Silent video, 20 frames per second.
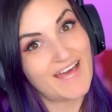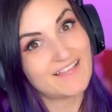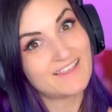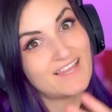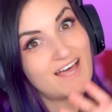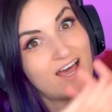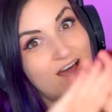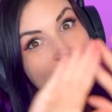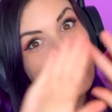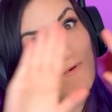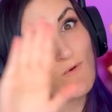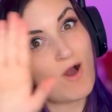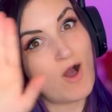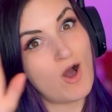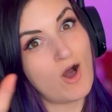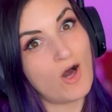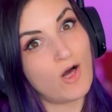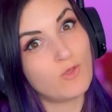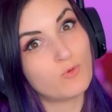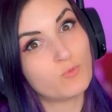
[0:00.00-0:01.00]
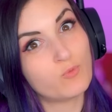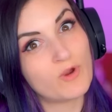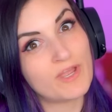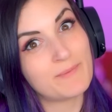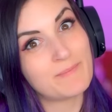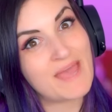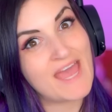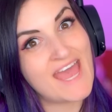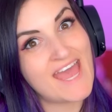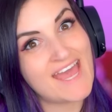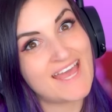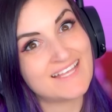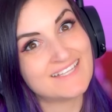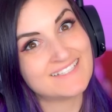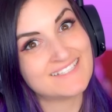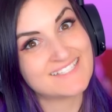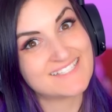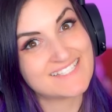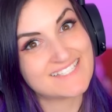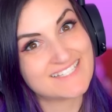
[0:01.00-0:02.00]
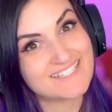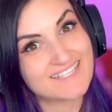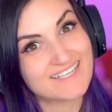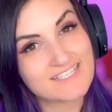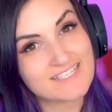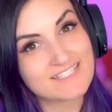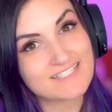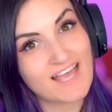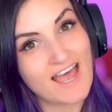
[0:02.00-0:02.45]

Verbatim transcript: Hello, all women's! It is